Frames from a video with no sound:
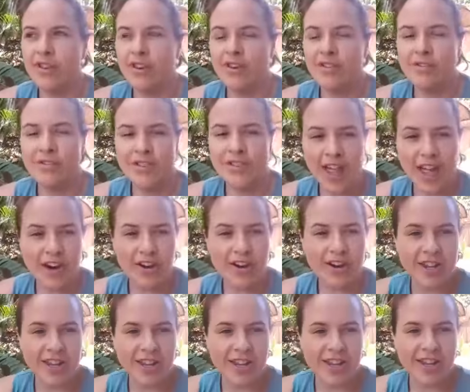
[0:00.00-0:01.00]
of
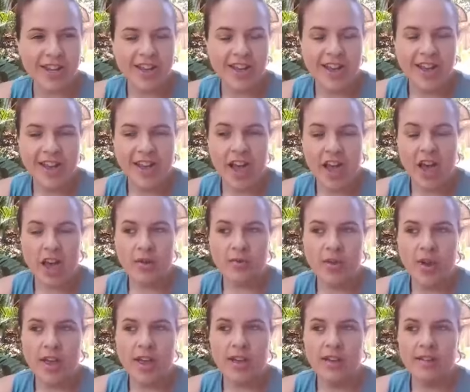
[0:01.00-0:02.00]
clarity
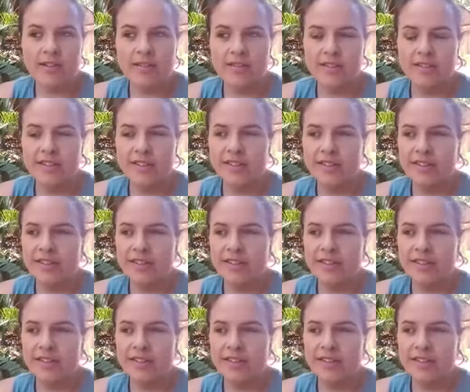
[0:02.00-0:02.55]
around